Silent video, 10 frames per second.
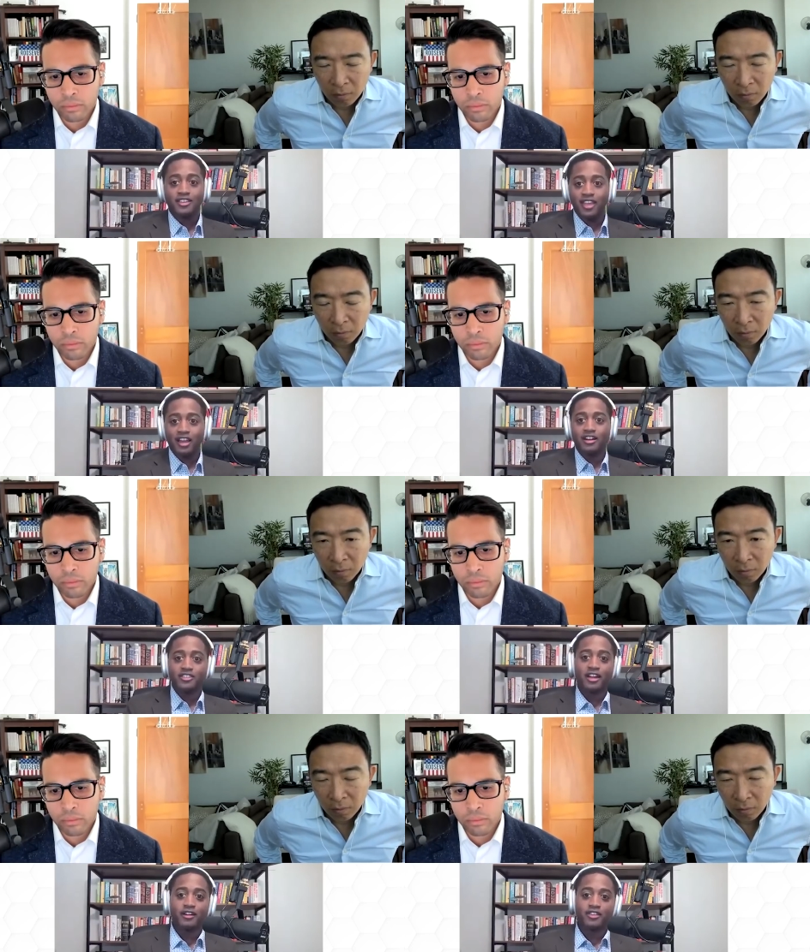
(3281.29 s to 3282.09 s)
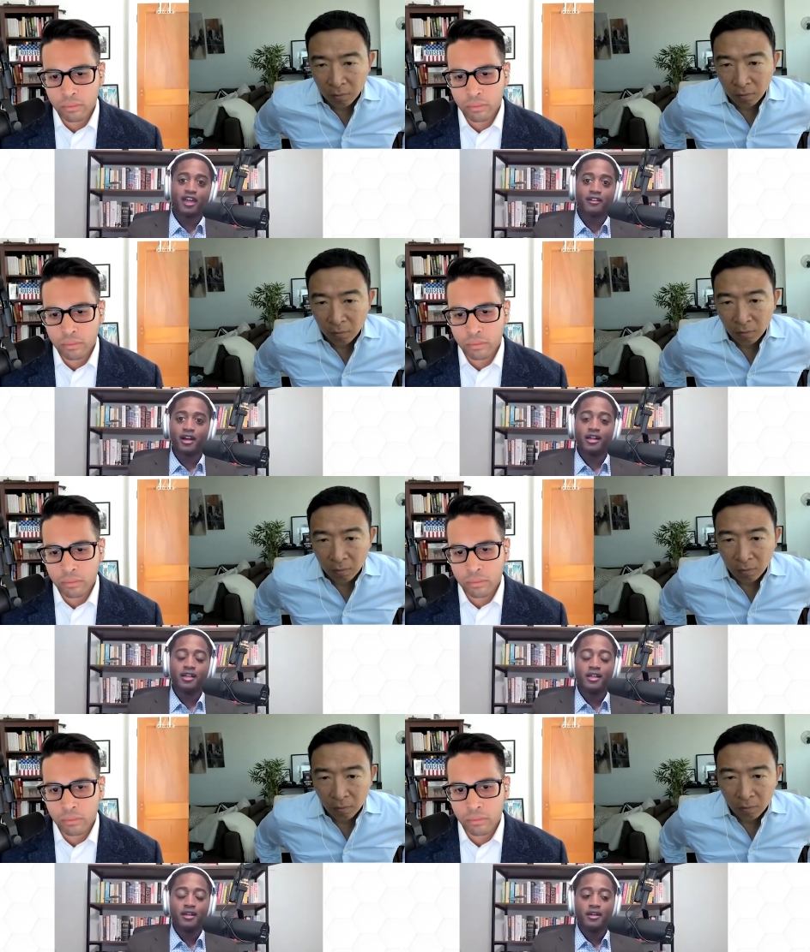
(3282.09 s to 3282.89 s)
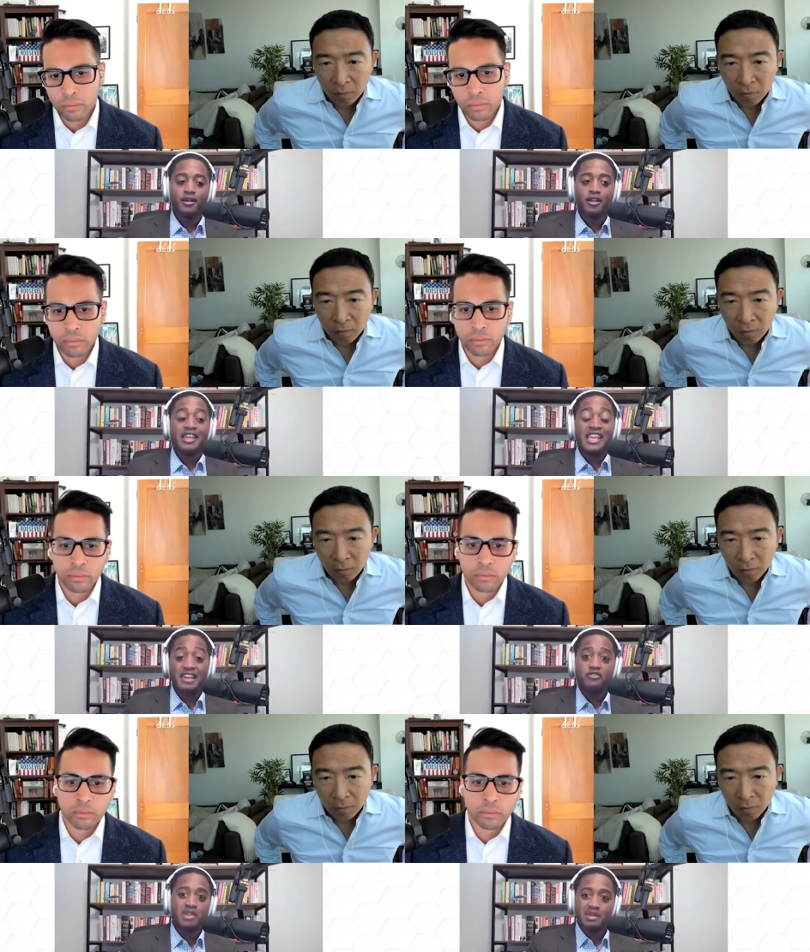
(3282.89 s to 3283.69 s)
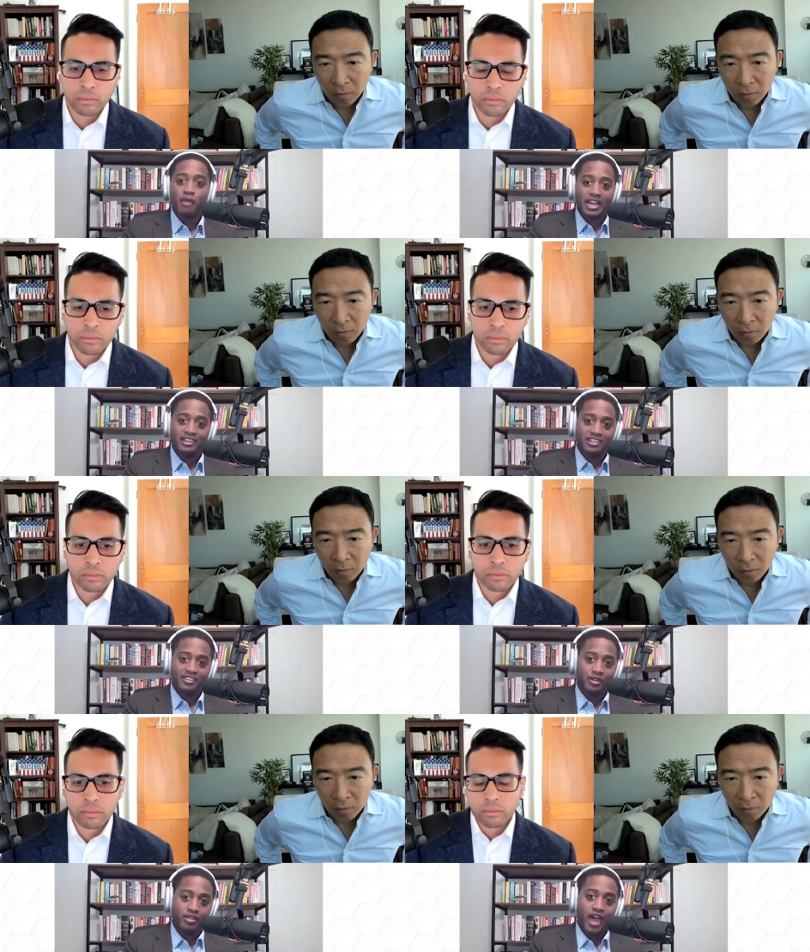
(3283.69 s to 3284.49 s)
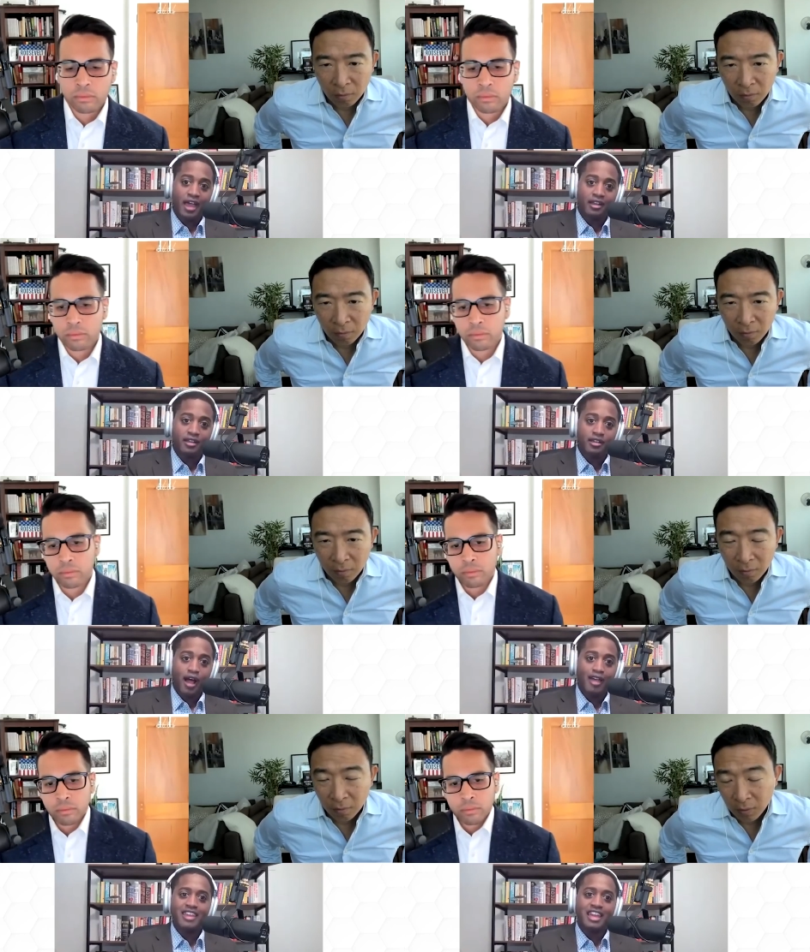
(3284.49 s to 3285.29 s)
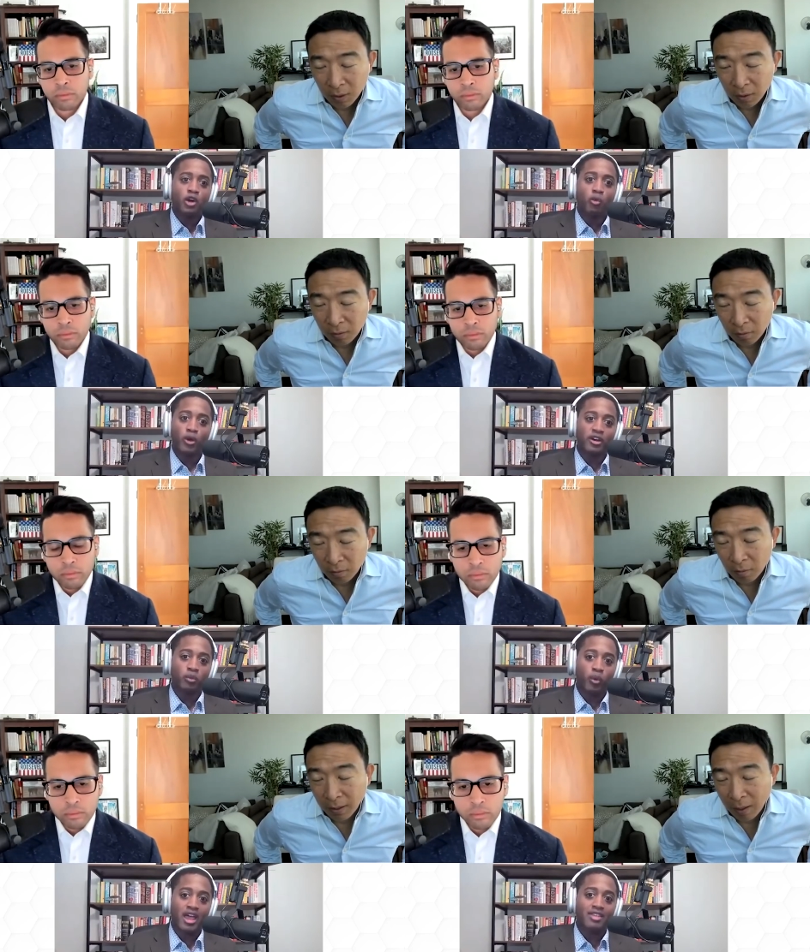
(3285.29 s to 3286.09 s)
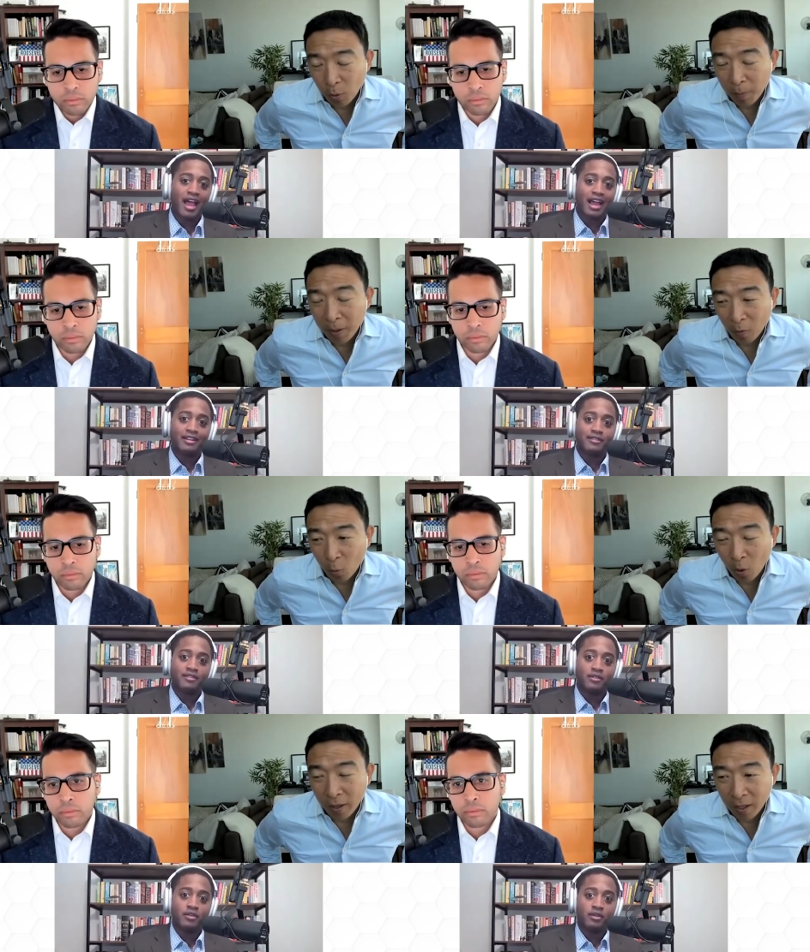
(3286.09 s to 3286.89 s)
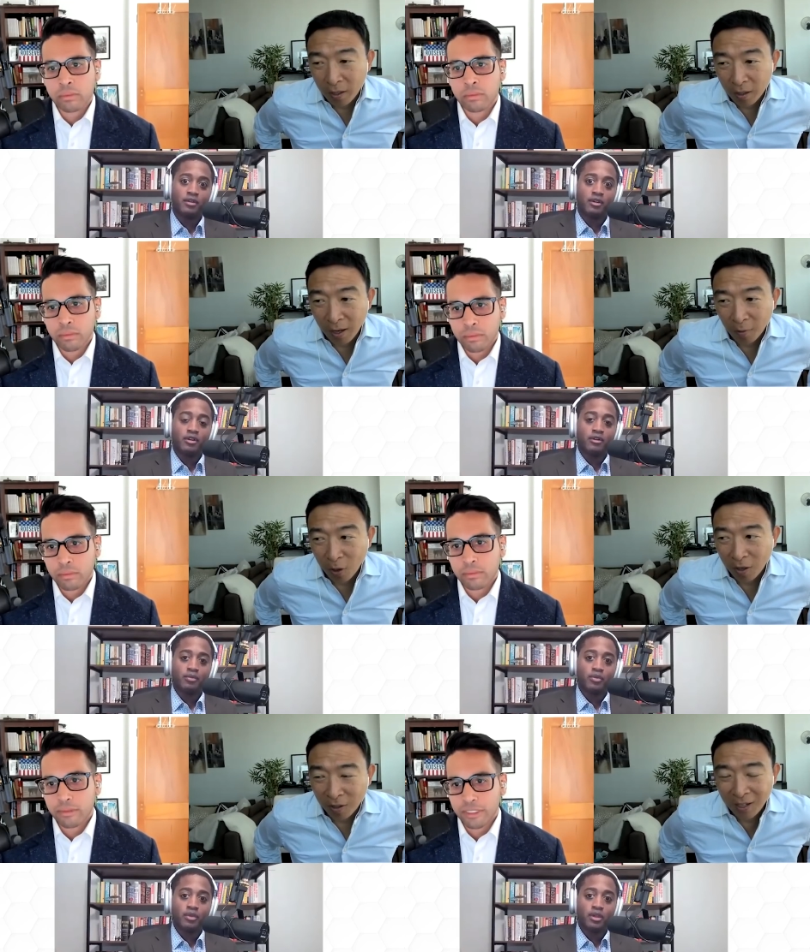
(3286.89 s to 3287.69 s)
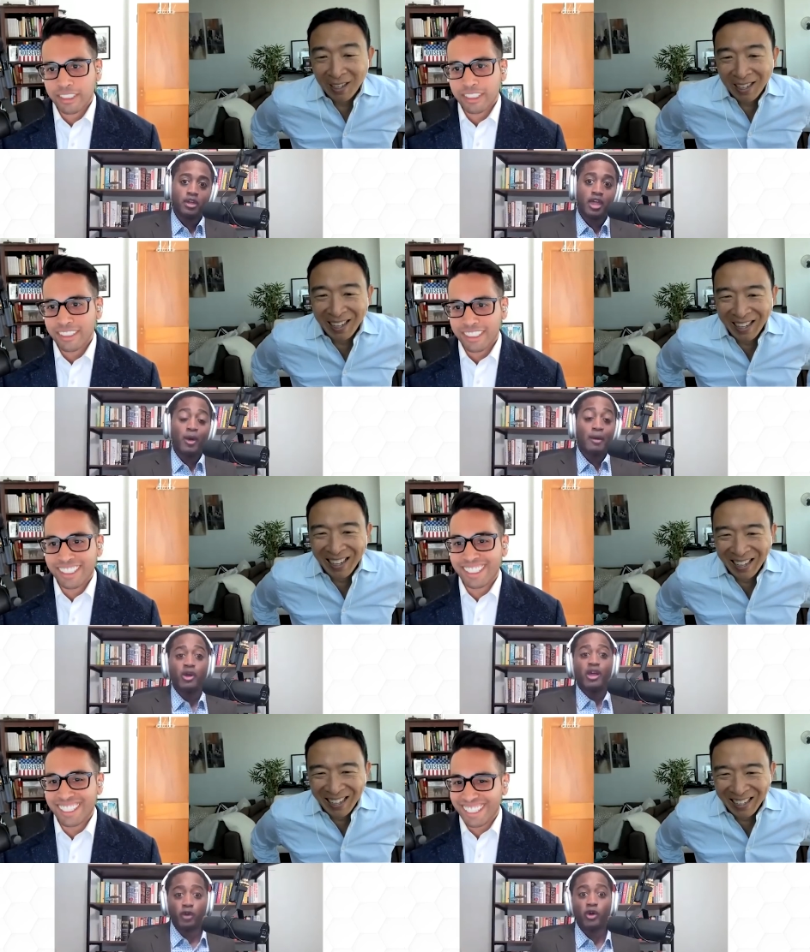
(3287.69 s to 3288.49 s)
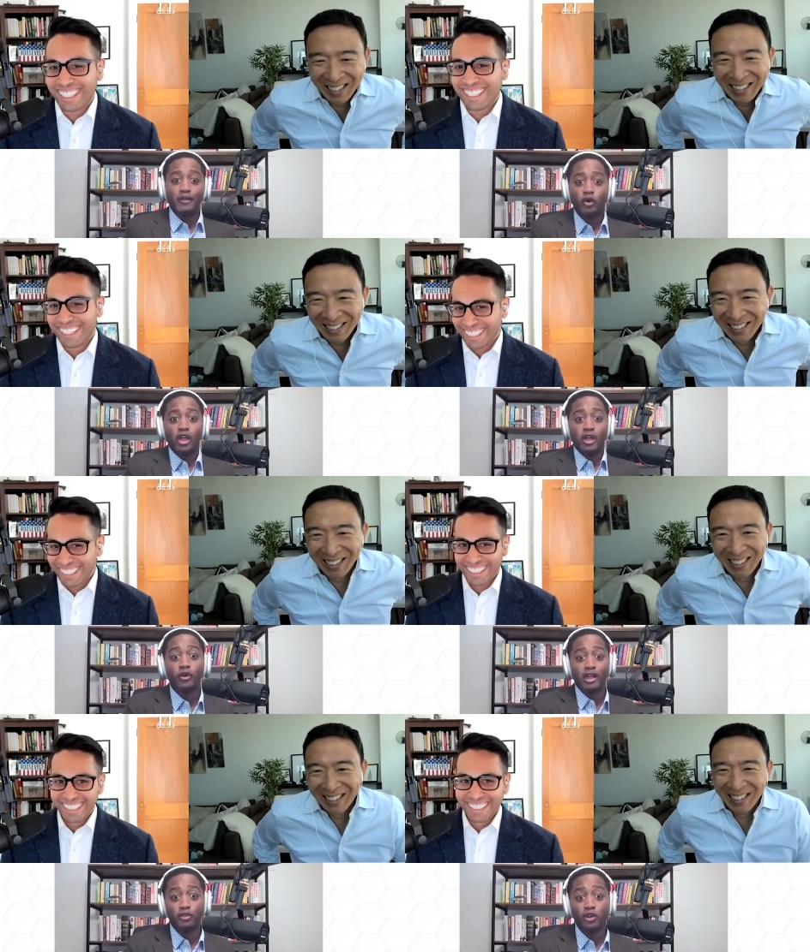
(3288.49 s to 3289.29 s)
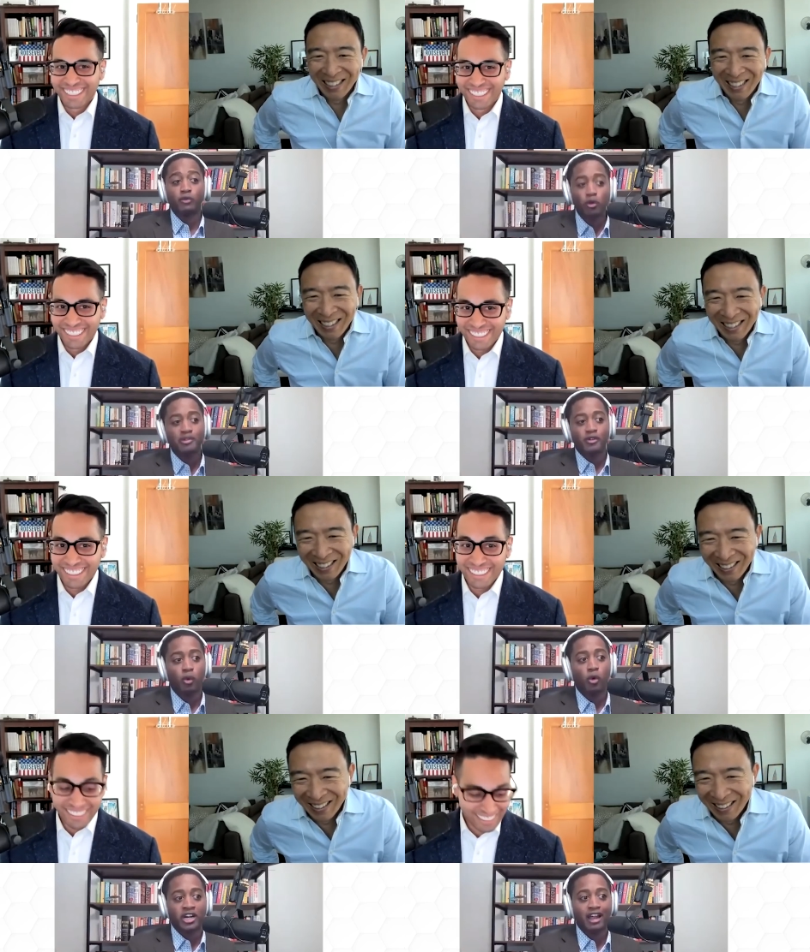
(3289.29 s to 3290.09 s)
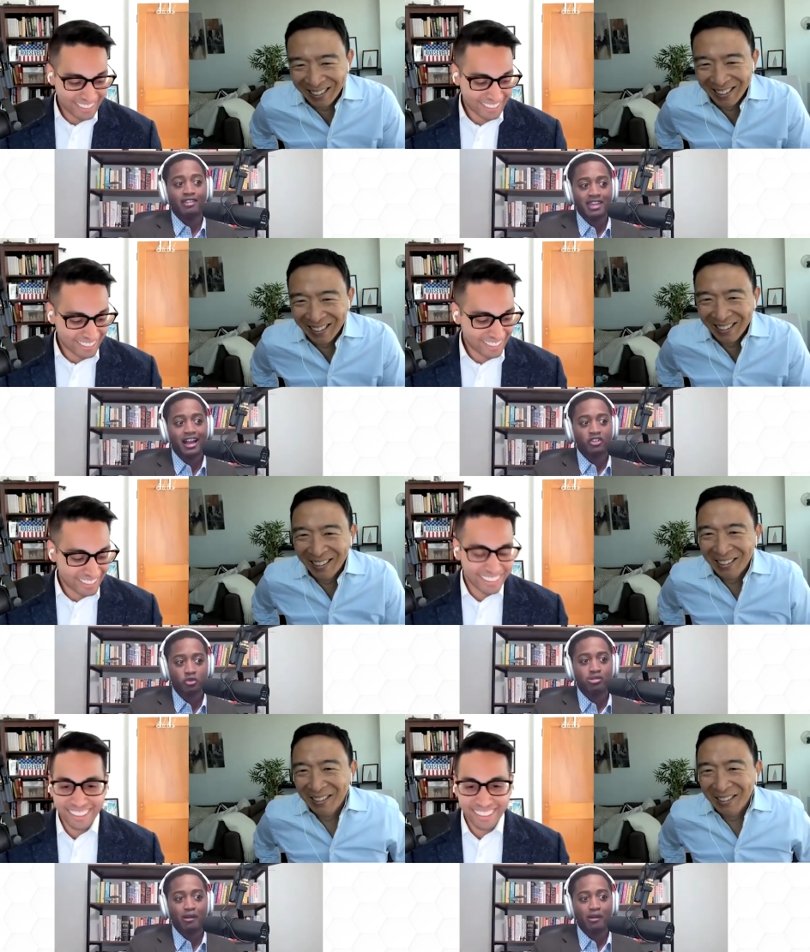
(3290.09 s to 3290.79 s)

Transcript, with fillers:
Speaker 1: et cetera, et cetera, et cetera. Give me money to do that. I think in a weird
Speaker 2: well, way. Well, that would that be could, rewarded. You're not wrong. it,
Speaker 1: it, it, really, it, really, it, really, it really would be rewarded, and I think it actually would